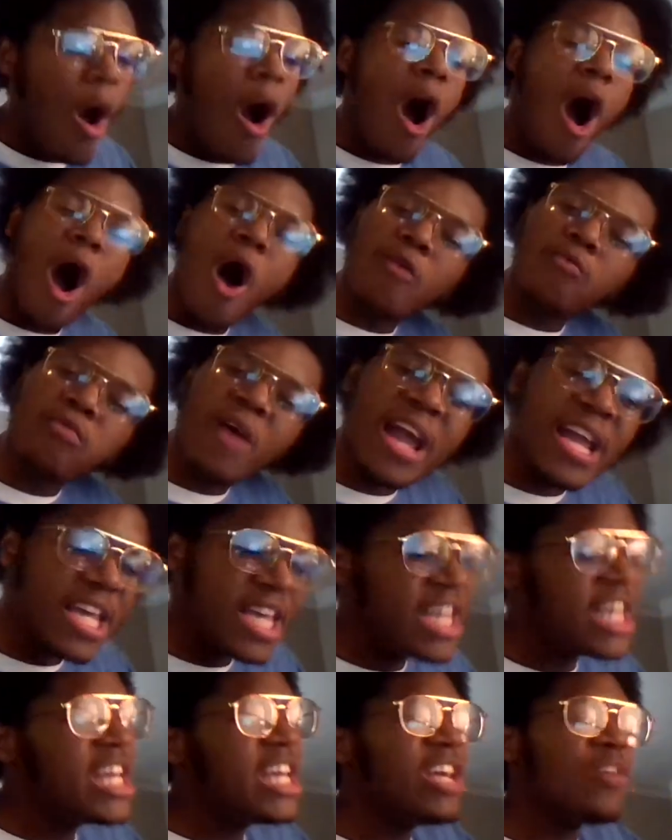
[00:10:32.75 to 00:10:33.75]
Alright,
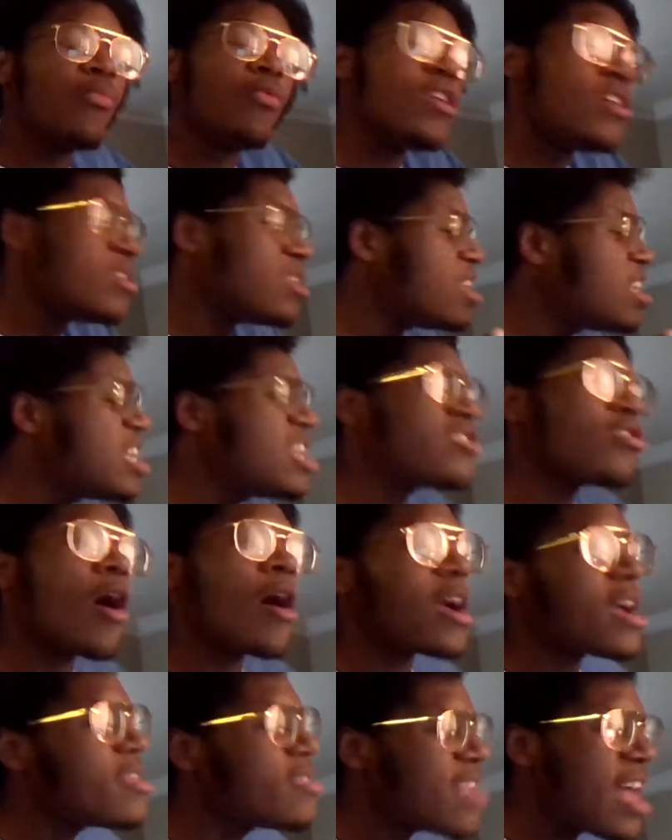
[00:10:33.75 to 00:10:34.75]
he's
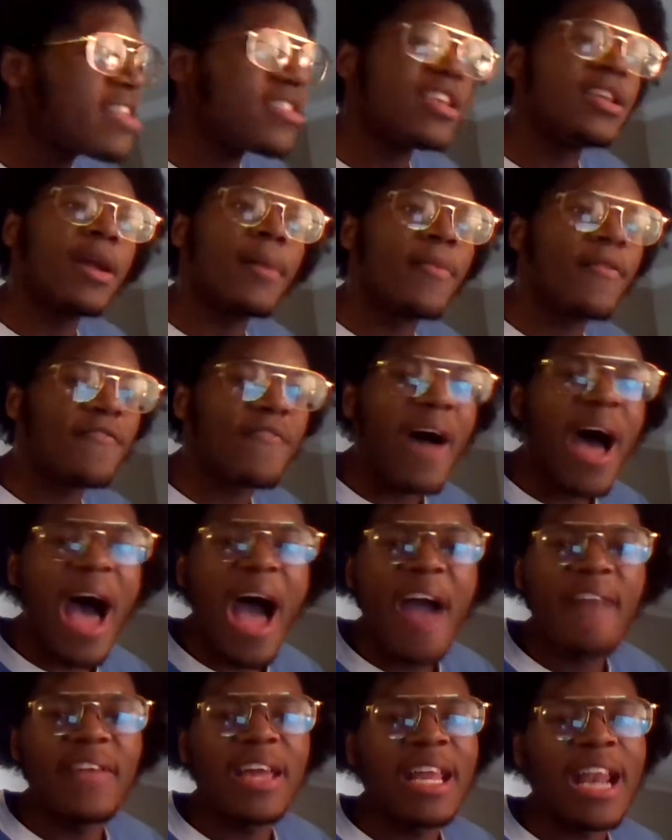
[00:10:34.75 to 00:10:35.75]
our contestant number
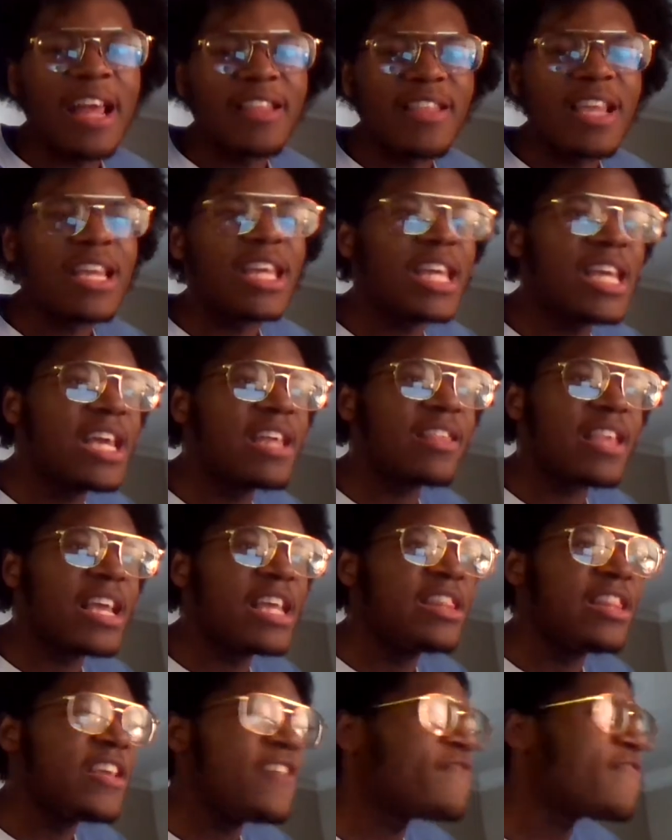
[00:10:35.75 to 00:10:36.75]
five, and I think he is
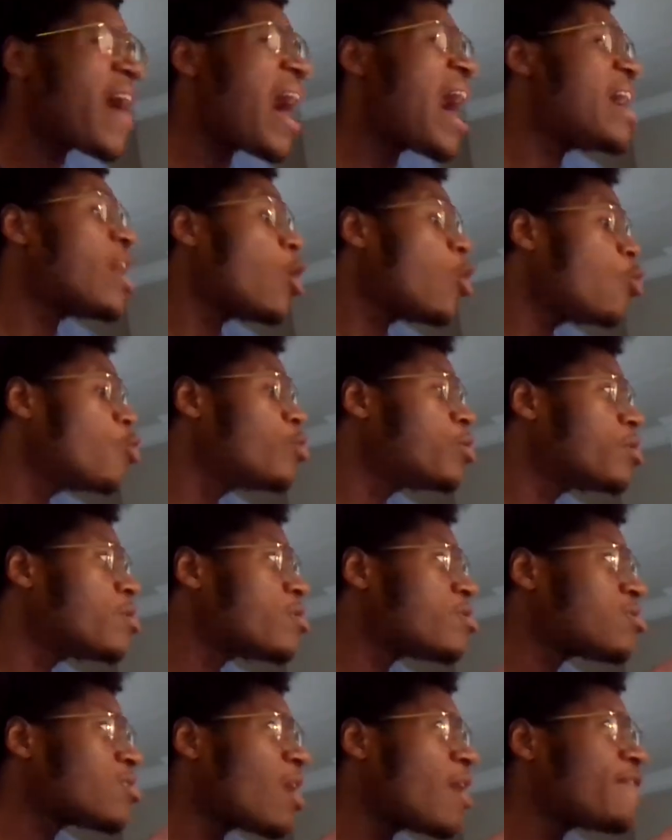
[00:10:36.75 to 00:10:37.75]
in the
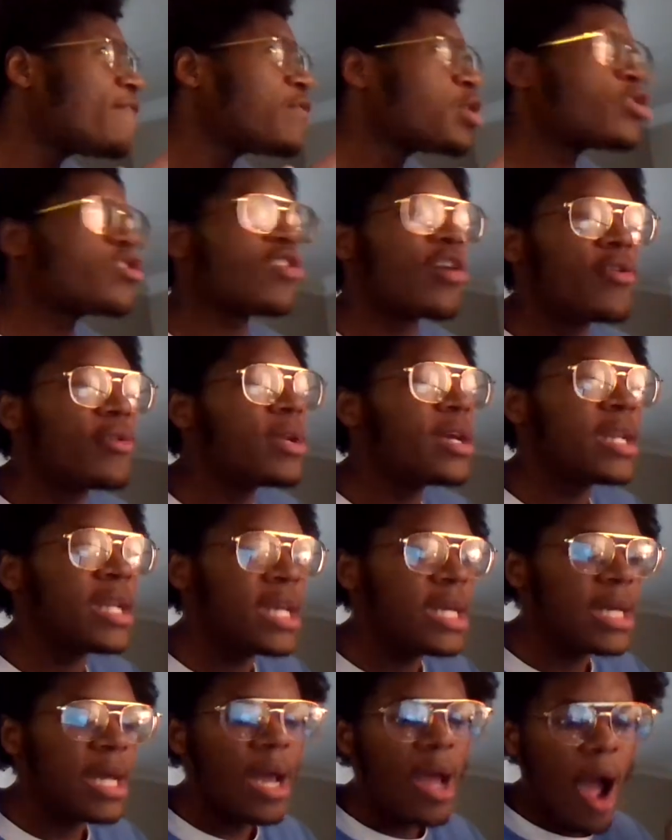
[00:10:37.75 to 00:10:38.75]
Fiodas
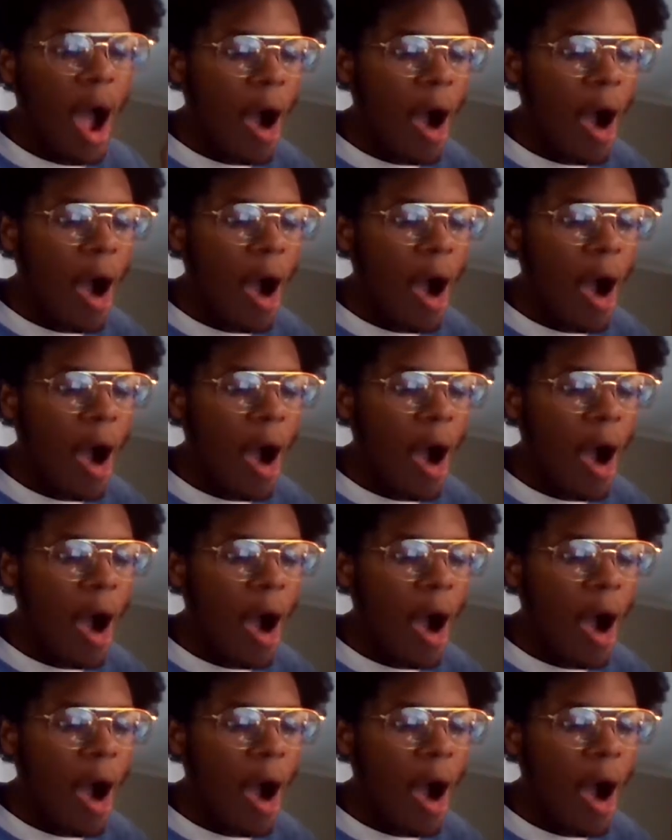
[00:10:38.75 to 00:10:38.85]
fraternity.